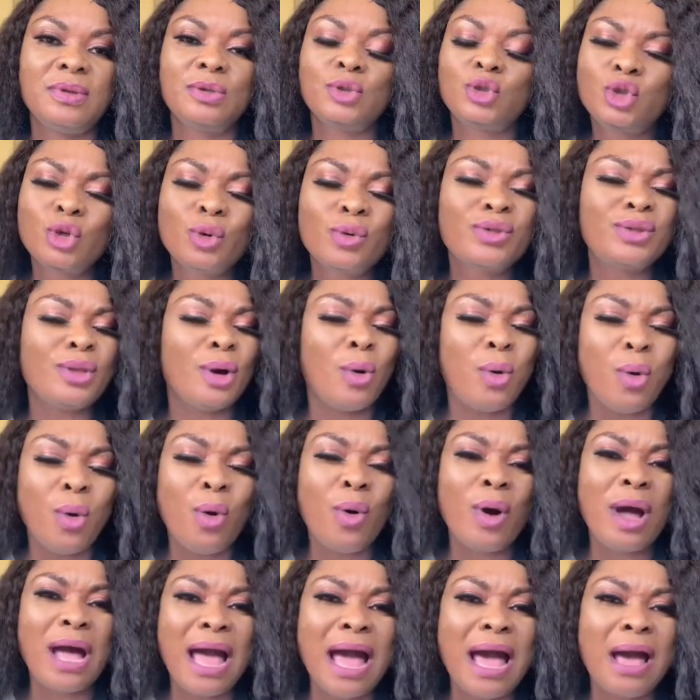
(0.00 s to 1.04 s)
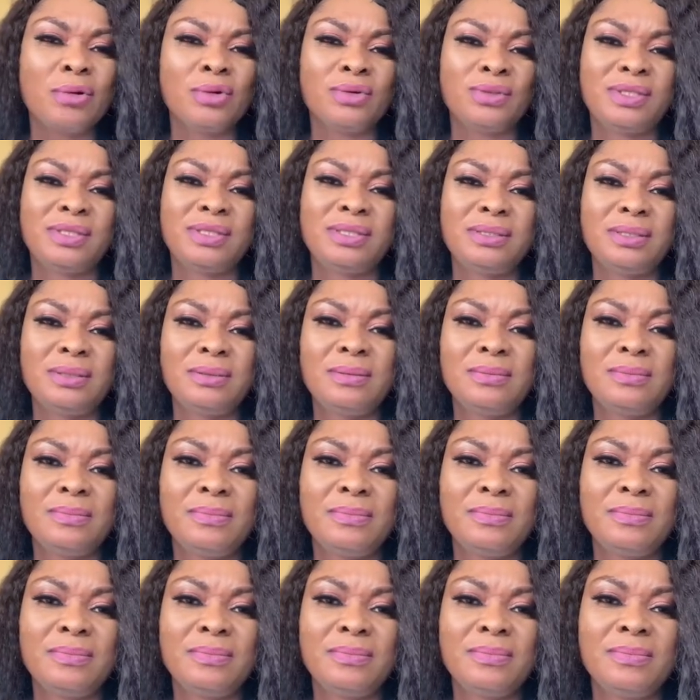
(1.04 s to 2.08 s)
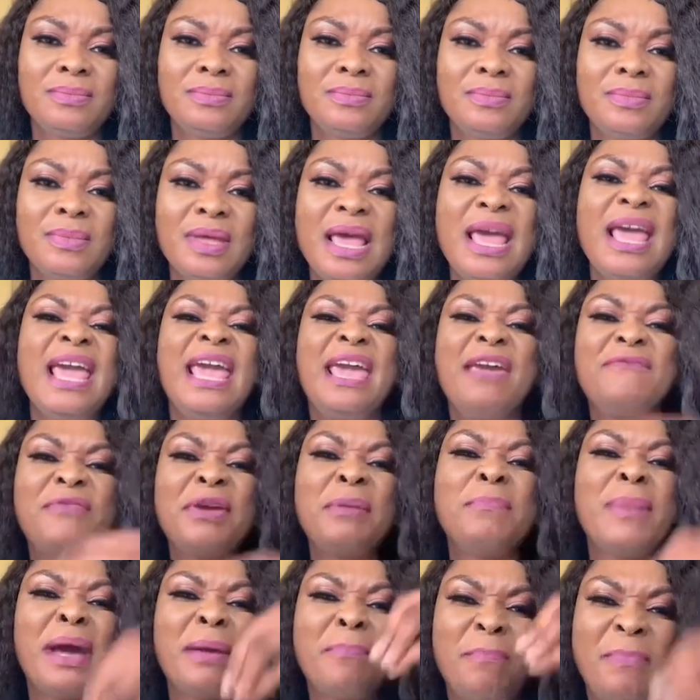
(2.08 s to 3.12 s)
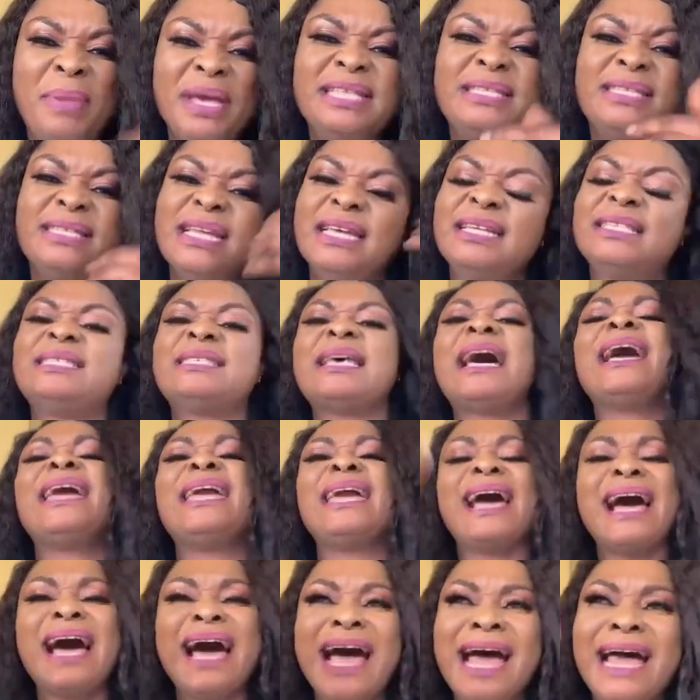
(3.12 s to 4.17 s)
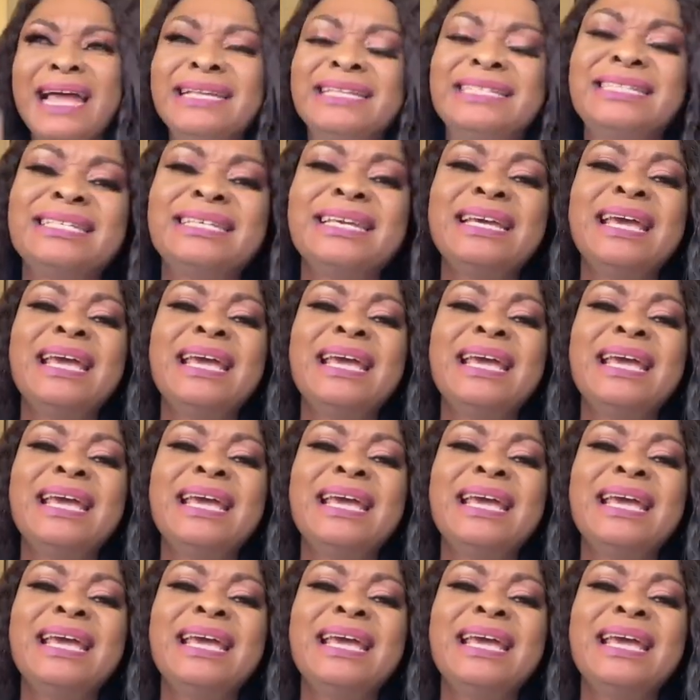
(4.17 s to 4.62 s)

Took the whole house. Even my business, I had